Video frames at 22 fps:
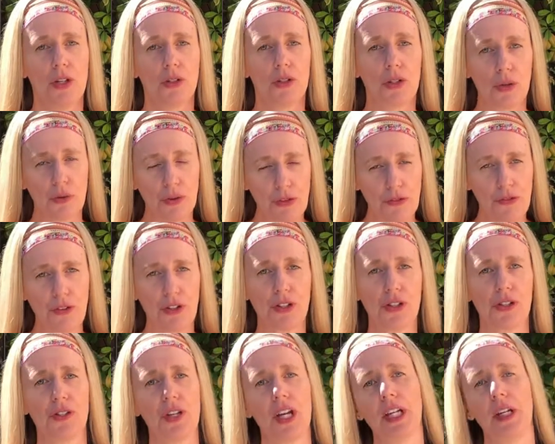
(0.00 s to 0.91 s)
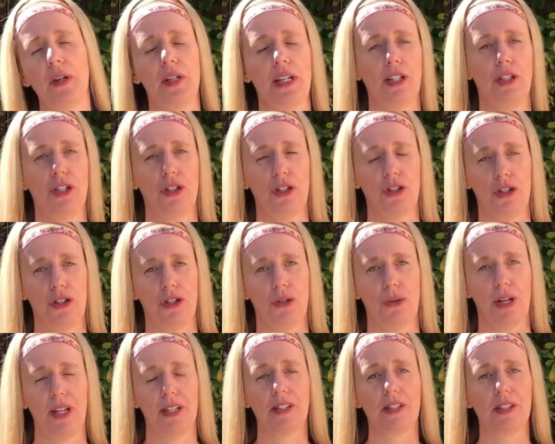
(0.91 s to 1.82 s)
So the first thing you need to
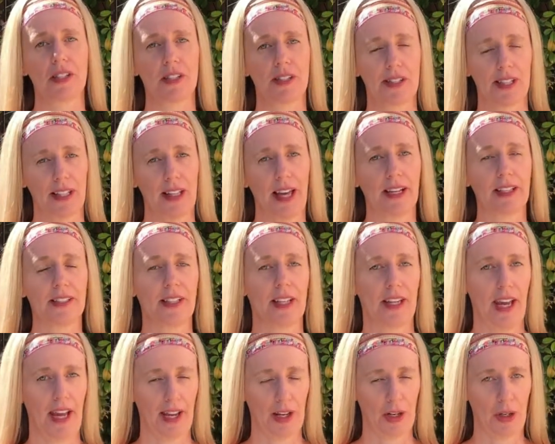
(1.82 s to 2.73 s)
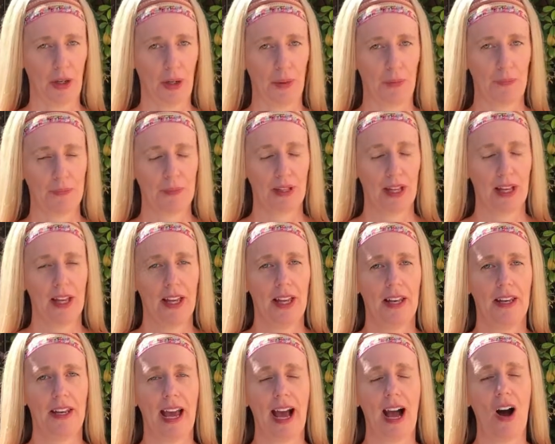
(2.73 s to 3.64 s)
do is to select a candle.
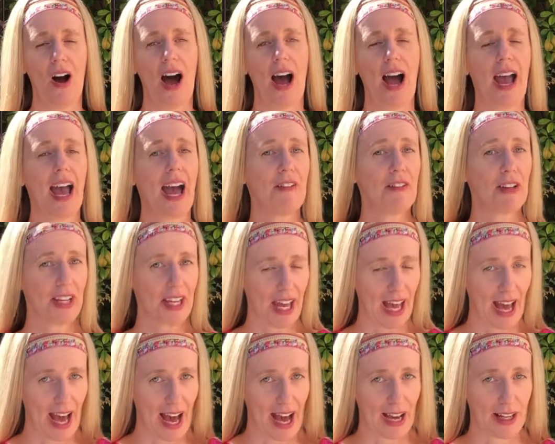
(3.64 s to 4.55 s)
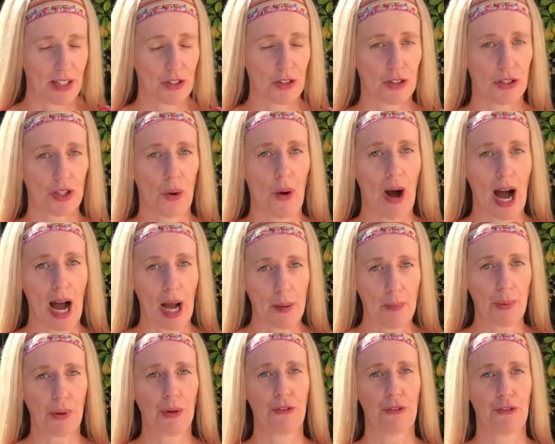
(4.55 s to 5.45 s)
Now, I have a cat, so
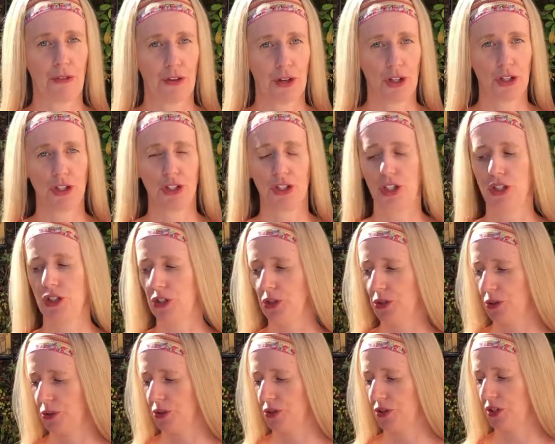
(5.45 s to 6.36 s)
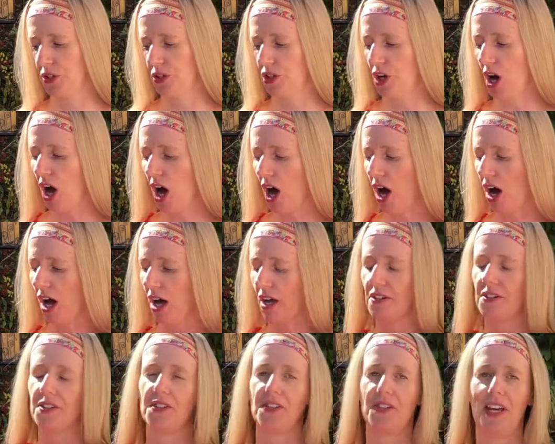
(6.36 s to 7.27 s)
I prefer to use the
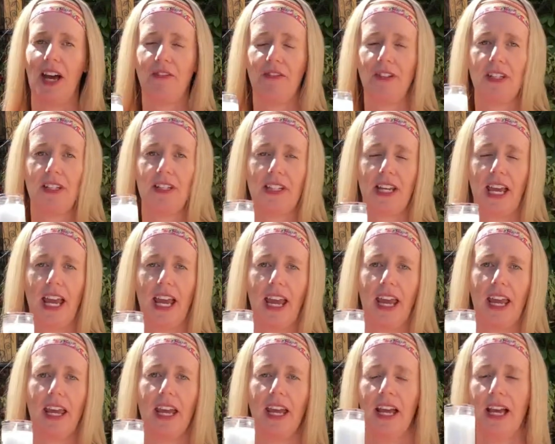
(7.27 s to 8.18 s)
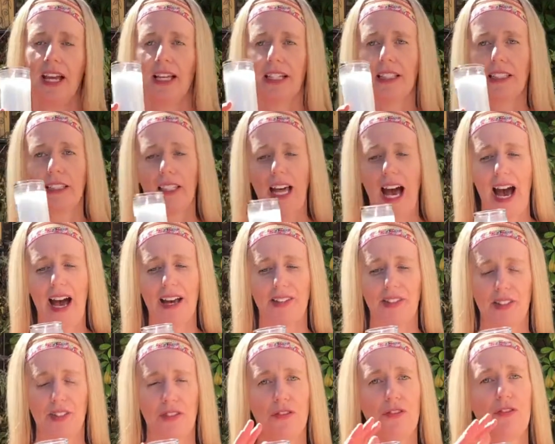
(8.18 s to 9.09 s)
tall seven-day
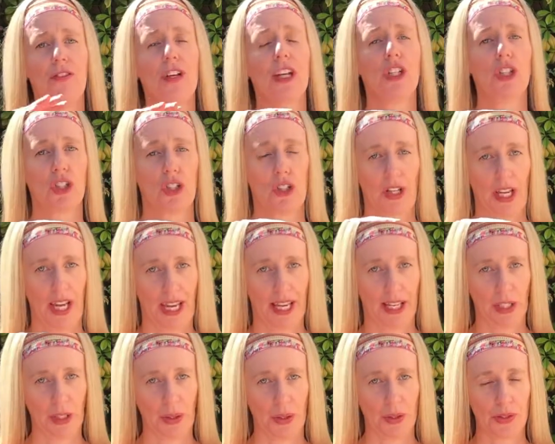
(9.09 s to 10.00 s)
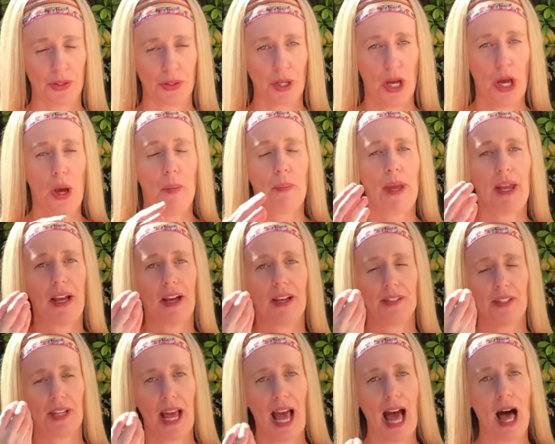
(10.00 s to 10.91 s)
glass vigil candles
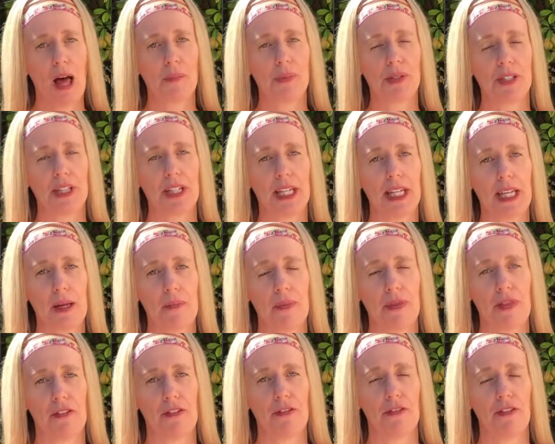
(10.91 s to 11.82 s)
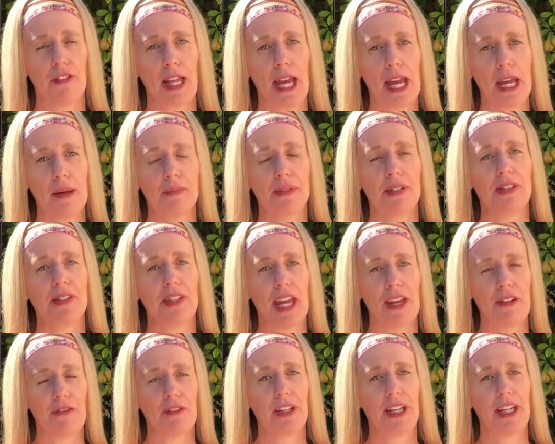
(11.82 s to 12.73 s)
because it helps to keep the flame
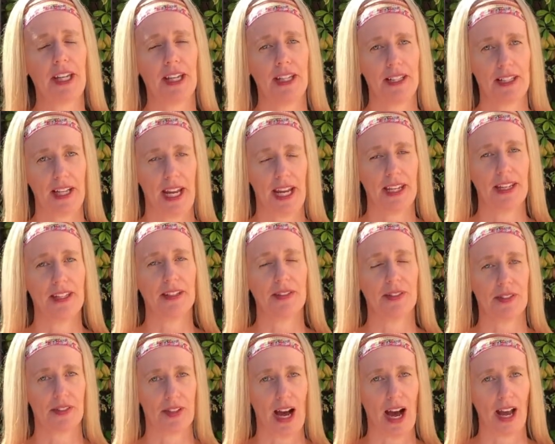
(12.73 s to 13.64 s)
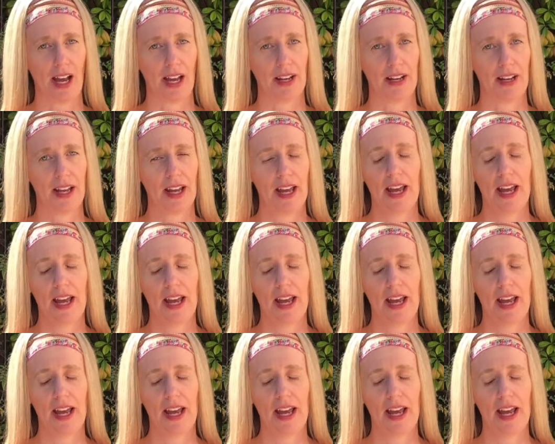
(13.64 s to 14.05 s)
safely contained inside.